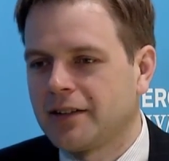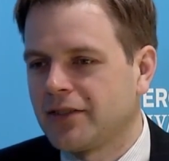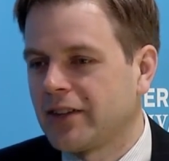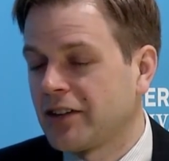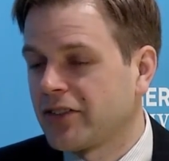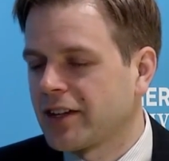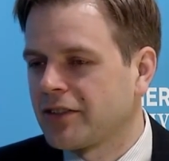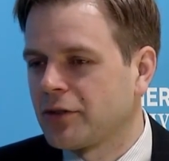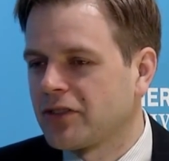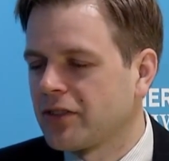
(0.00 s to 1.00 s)
Sounds like
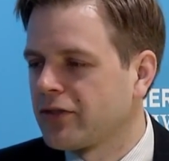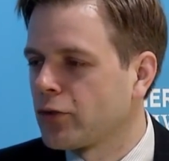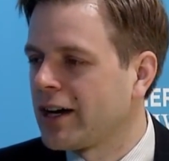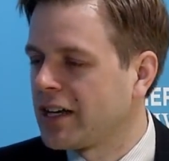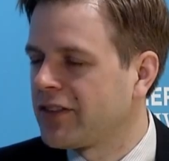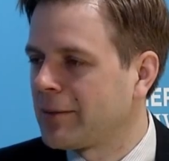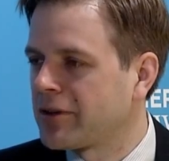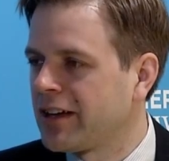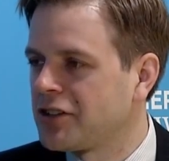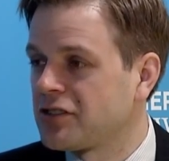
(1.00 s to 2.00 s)
there's a variety of
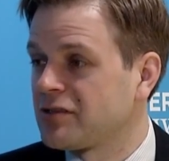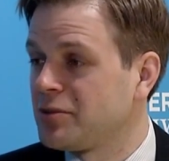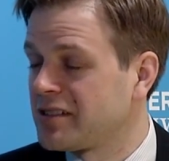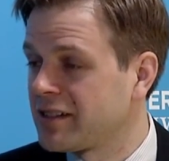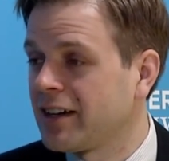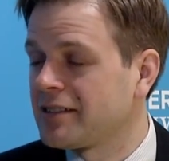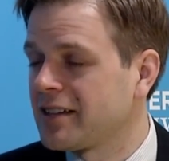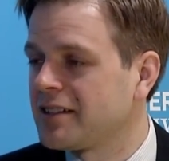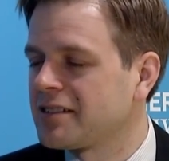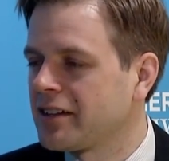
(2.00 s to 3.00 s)
applications besides
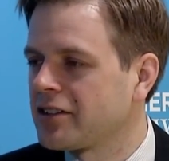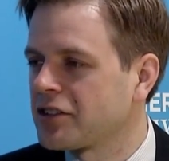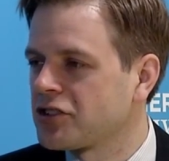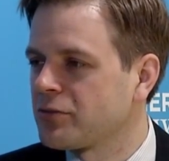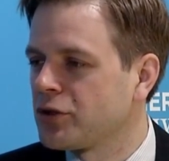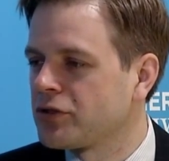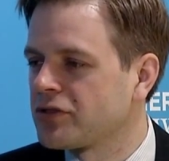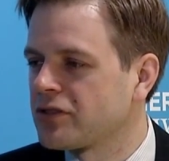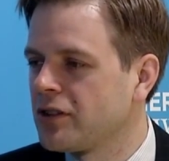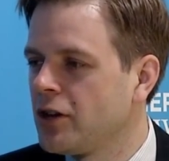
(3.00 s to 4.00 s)
AC induction
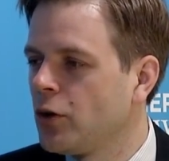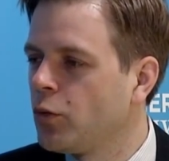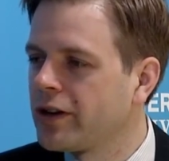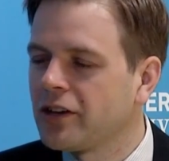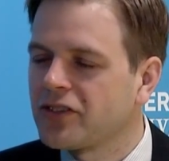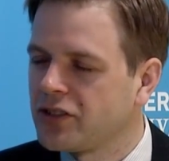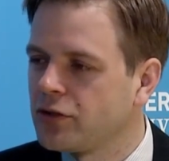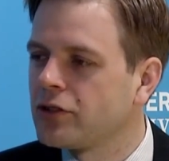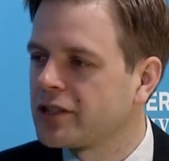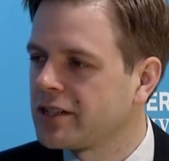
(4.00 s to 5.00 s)
motors. What else are
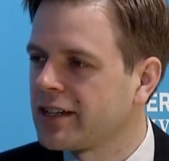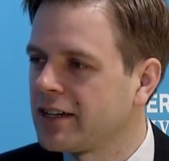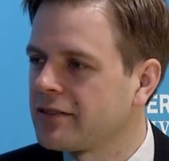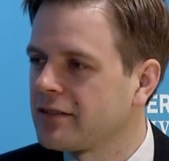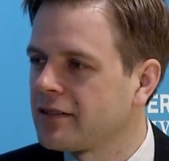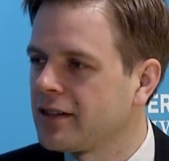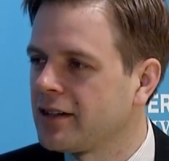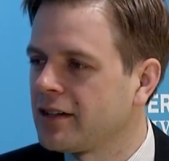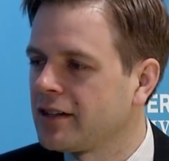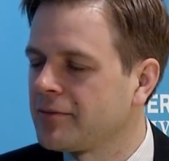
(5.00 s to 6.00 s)
you looking at
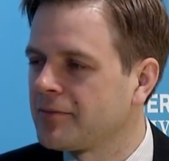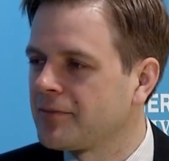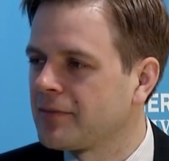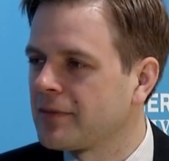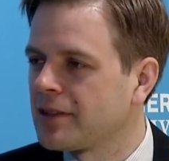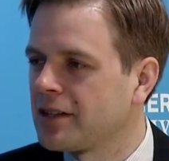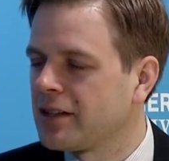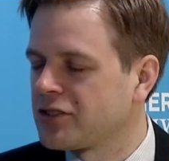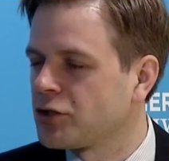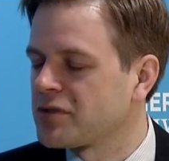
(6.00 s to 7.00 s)

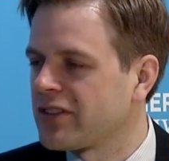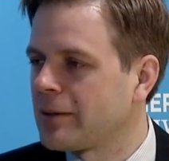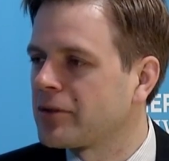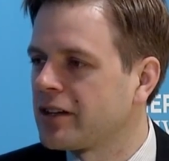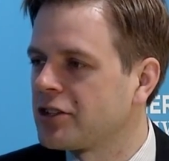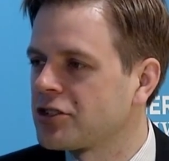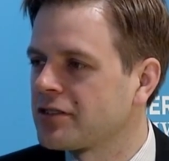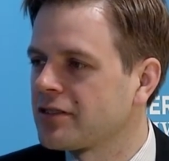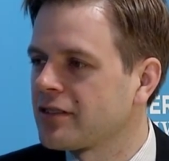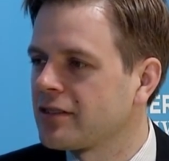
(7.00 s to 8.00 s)
in terms of
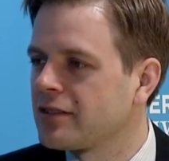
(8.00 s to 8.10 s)
applications?